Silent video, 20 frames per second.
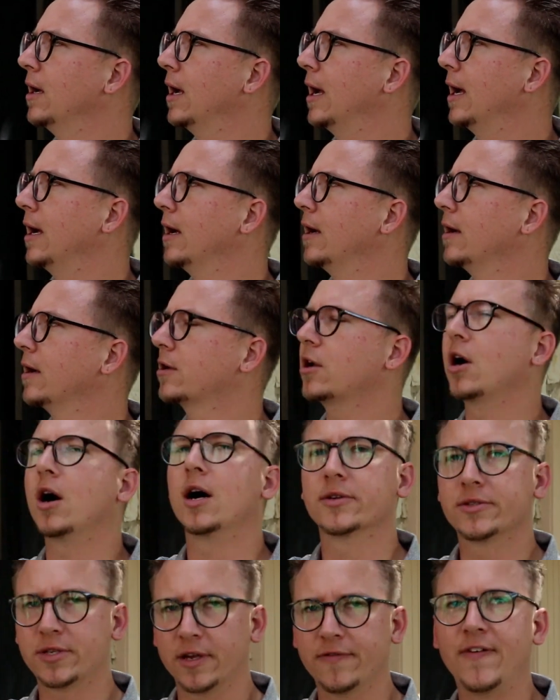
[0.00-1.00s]
uh,
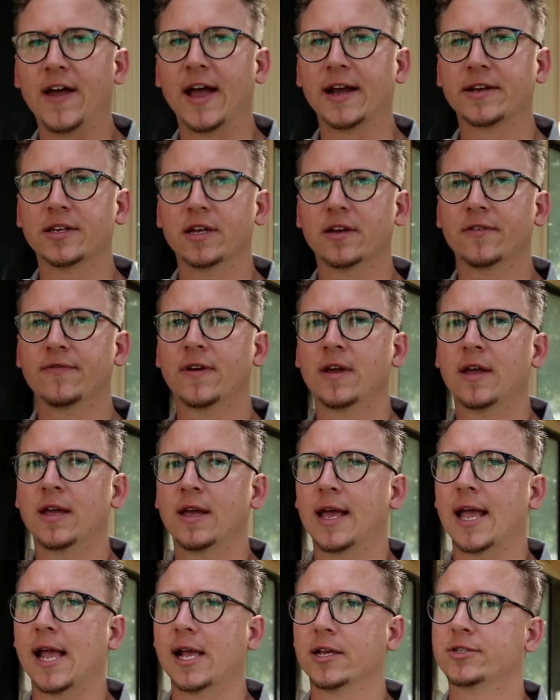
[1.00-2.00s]
cost effective
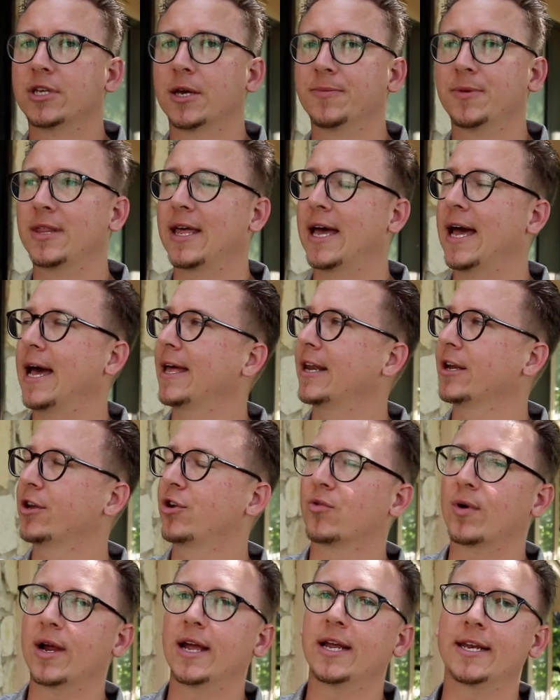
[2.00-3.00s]
and something that had a
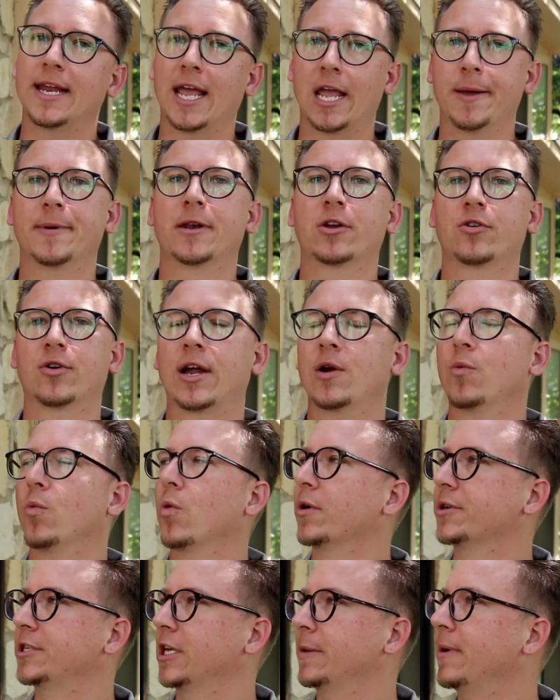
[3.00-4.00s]
great name and a great
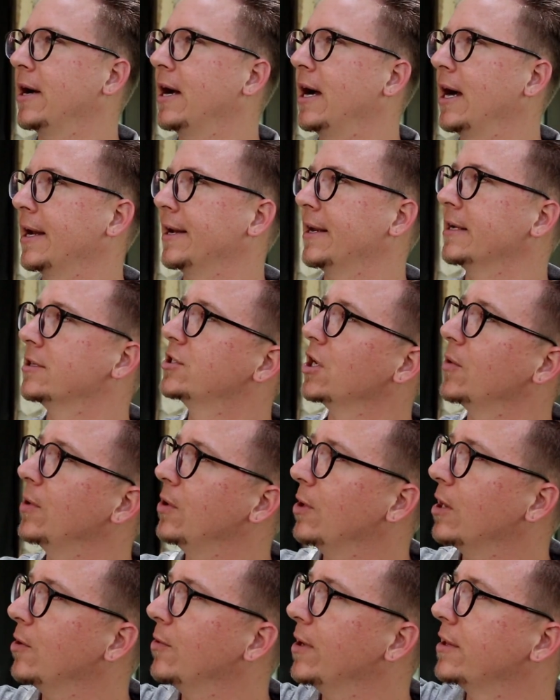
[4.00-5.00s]
warranty behind it. So
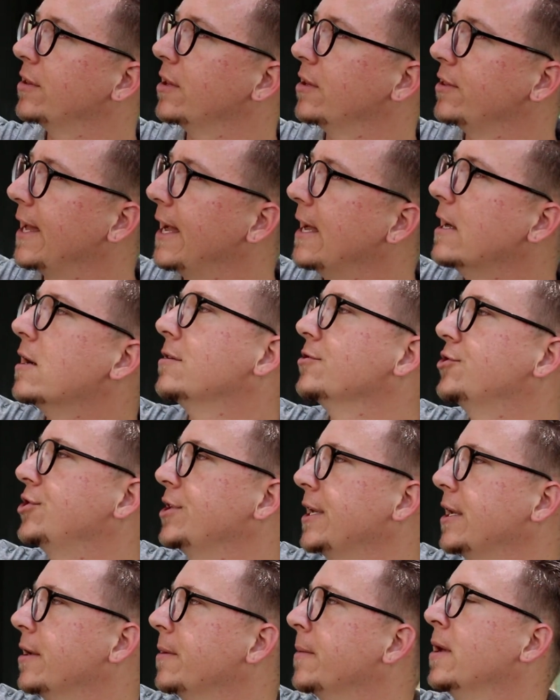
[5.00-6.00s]
we went with the
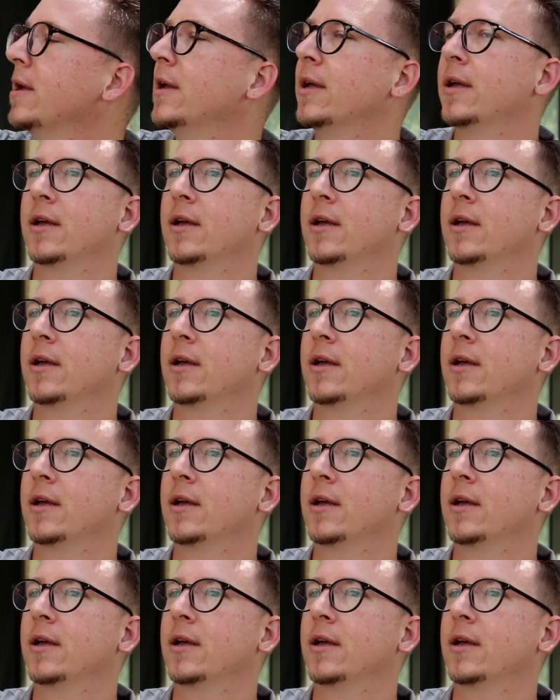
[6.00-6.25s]
LG.